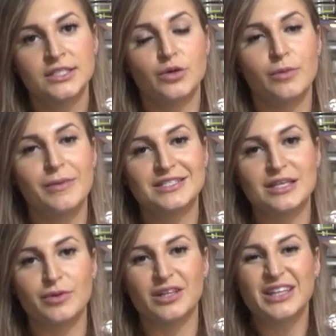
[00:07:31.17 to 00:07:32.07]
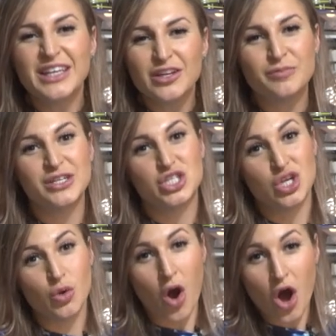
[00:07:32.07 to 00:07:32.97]
So it makes them a little bit
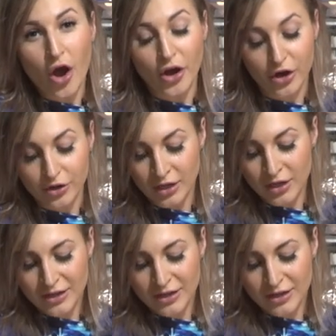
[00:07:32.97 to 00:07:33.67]
too hard,